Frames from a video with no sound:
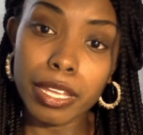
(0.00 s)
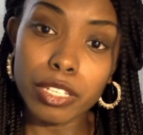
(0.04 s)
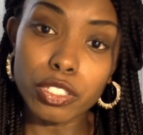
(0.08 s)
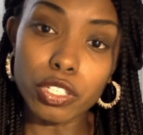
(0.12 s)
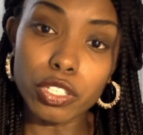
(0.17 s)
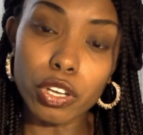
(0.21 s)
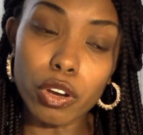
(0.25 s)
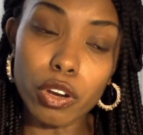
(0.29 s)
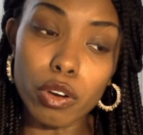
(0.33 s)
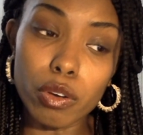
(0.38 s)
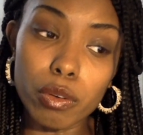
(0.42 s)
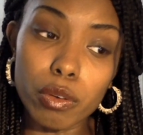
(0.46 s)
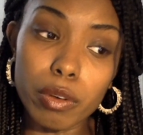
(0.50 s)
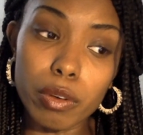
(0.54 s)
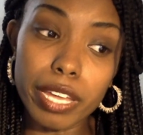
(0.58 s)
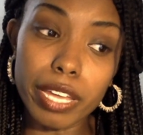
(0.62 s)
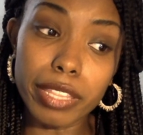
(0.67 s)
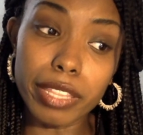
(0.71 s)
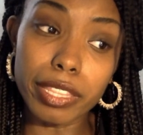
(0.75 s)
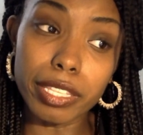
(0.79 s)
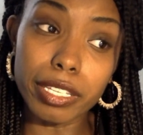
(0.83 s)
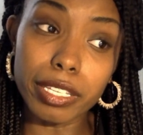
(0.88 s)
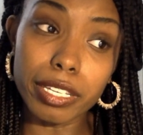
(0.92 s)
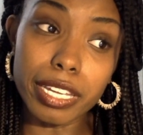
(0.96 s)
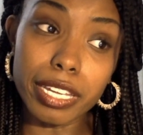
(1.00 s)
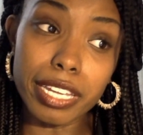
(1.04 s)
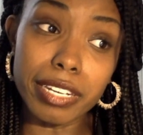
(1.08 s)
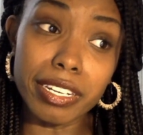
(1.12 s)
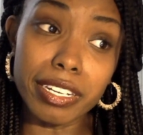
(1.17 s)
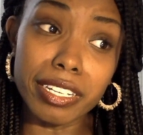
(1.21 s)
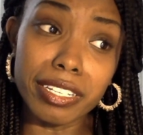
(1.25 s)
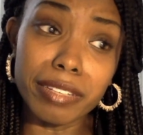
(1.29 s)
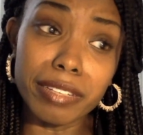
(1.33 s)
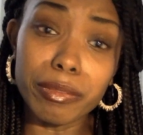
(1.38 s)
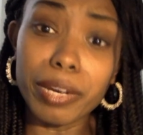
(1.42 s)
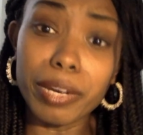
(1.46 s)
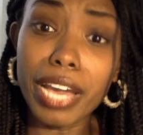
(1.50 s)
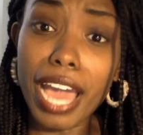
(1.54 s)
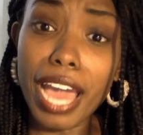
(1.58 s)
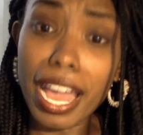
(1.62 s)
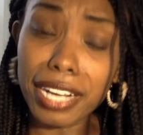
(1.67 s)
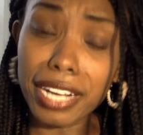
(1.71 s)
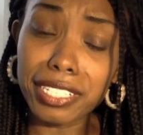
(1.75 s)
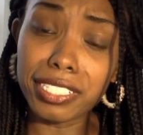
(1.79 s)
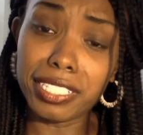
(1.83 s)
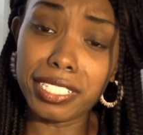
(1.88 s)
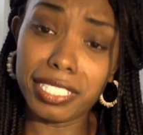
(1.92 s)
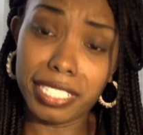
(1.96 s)
So at the end of what
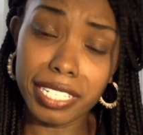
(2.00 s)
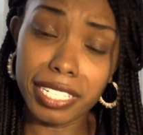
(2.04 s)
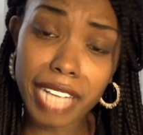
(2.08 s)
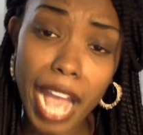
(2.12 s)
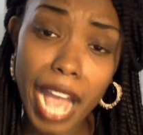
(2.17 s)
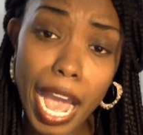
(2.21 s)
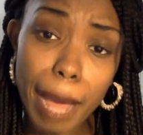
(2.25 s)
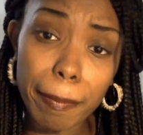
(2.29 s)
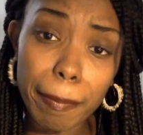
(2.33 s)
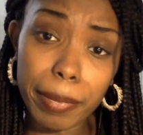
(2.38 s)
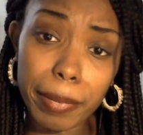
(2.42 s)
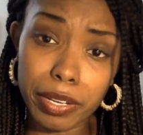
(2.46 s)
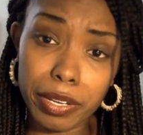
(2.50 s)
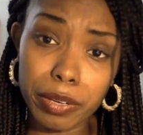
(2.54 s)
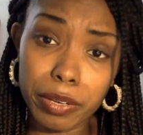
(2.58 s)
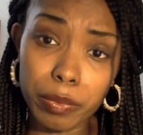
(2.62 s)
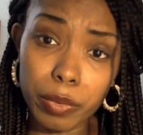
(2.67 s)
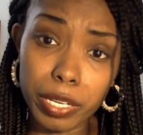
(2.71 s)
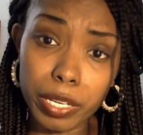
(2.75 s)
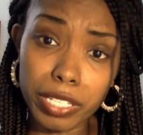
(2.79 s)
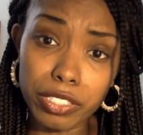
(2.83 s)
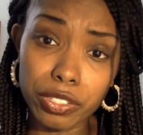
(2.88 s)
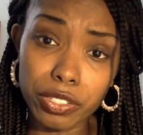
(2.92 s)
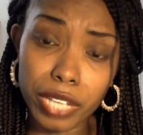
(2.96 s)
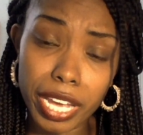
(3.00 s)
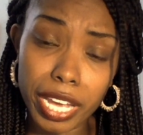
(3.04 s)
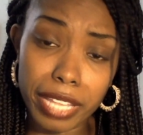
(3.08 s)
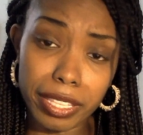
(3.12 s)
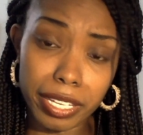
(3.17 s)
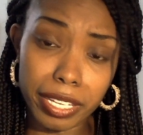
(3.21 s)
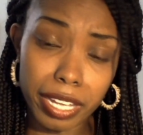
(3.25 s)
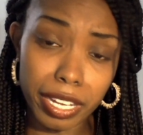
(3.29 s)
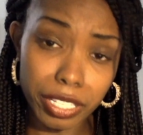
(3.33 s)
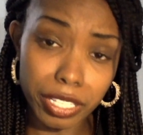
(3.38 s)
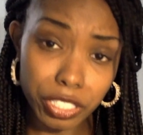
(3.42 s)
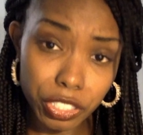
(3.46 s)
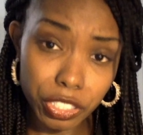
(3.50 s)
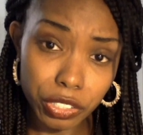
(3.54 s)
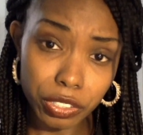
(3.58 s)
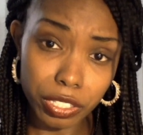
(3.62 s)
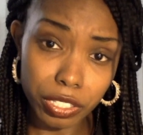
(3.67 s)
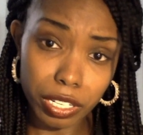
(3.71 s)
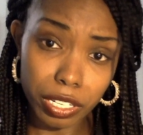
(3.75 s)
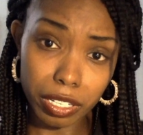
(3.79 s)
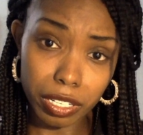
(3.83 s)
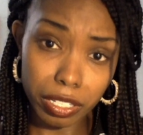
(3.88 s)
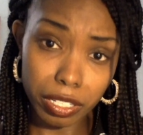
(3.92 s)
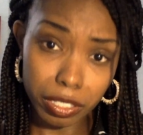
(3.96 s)
actually did happen was you had the country,
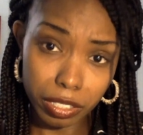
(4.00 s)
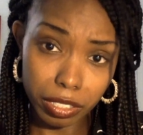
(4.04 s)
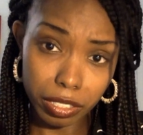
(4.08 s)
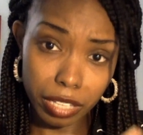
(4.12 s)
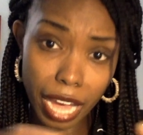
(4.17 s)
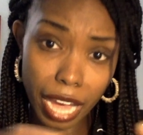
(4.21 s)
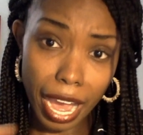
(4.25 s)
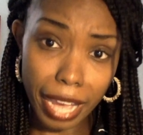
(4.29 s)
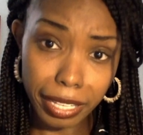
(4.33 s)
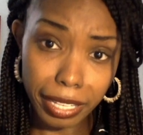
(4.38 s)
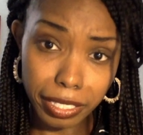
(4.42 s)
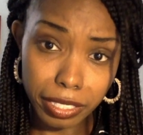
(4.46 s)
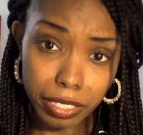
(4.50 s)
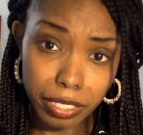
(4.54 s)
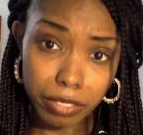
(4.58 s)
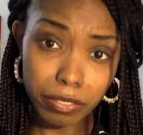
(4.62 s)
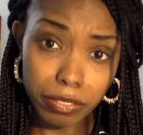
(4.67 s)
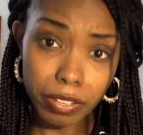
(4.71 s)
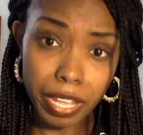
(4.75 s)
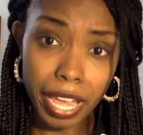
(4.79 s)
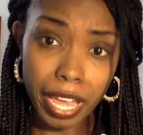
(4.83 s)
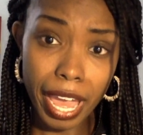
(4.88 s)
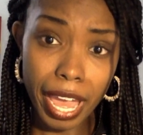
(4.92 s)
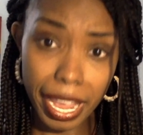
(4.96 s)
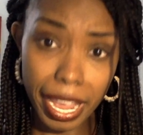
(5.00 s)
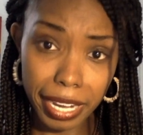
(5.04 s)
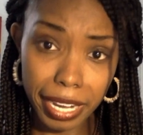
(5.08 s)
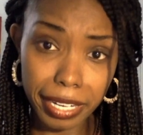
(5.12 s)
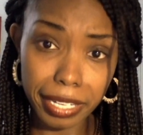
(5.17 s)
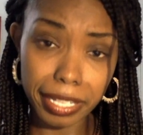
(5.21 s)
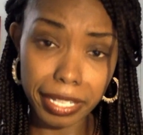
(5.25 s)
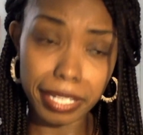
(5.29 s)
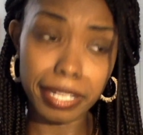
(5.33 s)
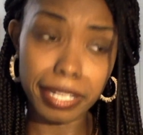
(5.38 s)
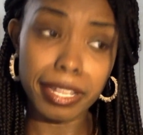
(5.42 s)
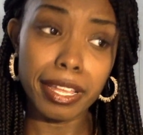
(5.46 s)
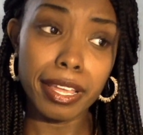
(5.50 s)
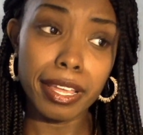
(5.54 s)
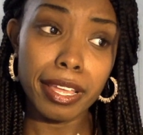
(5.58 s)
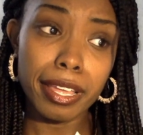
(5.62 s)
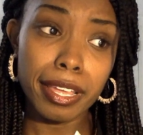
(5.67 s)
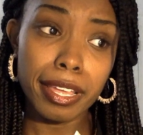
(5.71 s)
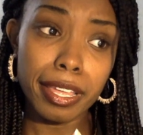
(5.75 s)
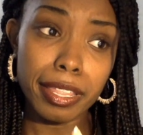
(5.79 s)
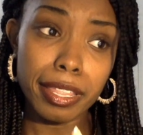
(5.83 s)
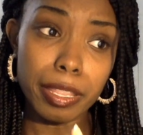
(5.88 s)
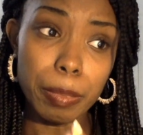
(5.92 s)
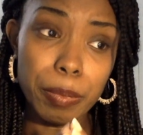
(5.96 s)
the island of Haiti,
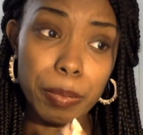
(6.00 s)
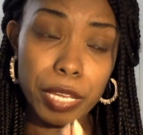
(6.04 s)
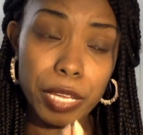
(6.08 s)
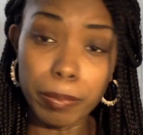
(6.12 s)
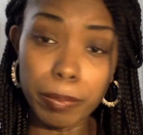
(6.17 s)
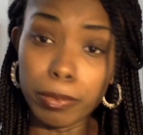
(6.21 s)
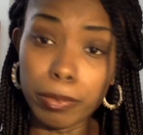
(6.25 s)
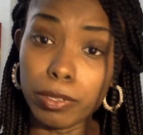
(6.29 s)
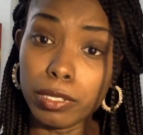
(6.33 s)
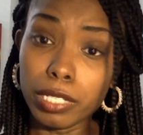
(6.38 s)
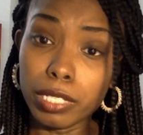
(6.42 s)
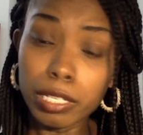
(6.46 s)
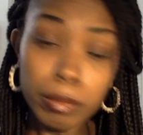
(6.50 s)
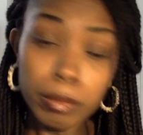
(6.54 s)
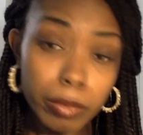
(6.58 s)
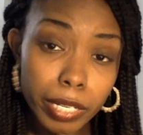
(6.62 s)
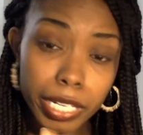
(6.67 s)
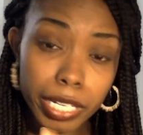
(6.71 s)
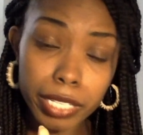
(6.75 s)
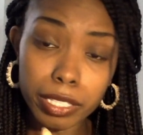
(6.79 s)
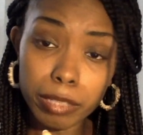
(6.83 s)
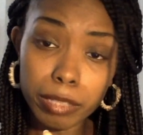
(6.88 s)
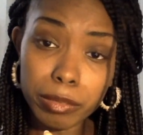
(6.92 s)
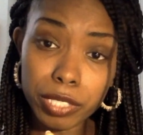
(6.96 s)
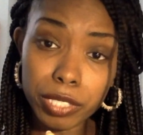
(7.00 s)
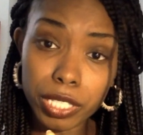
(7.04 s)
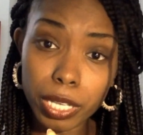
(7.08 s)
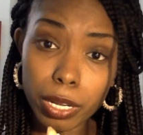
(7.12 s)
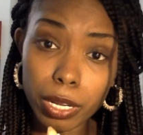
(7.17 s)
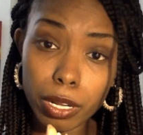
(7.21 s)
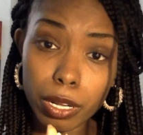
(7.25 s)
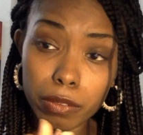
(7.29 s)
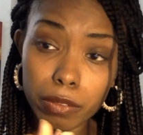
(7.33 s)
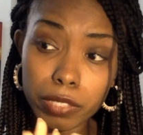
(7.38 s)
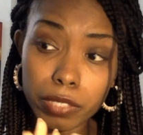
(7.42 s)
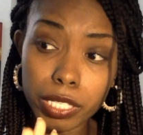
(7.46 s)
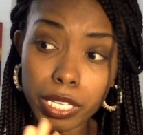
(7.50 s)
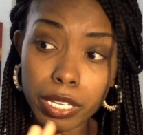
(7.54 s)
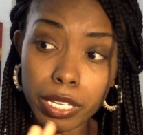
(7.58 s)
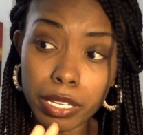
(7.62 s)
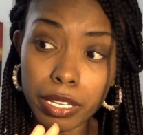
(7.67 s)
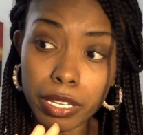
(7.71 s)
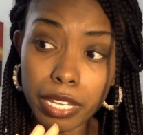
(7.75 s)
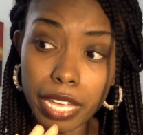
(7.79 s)
the people liberated themselves